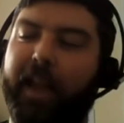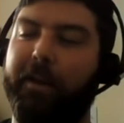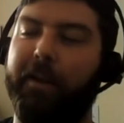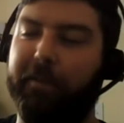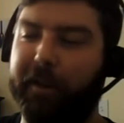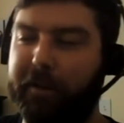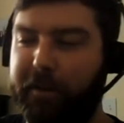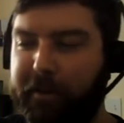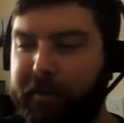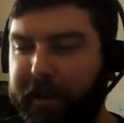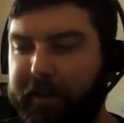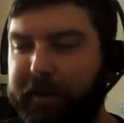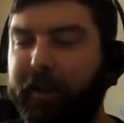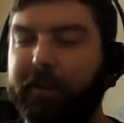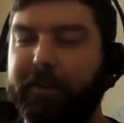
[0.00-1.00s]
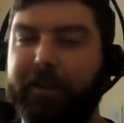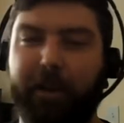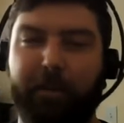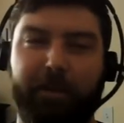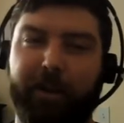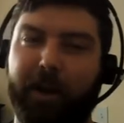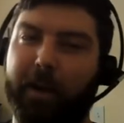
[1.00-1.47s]
every new technology
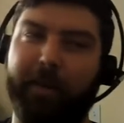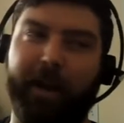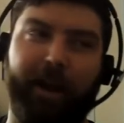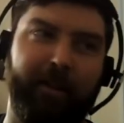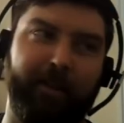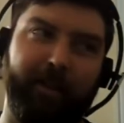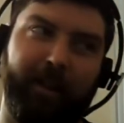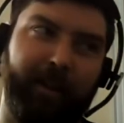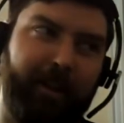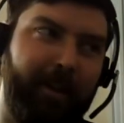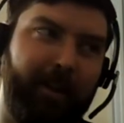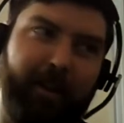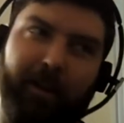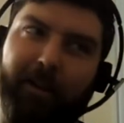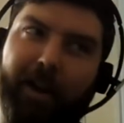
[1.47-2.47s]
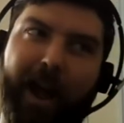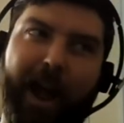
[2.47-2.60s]
that would come out, like you know,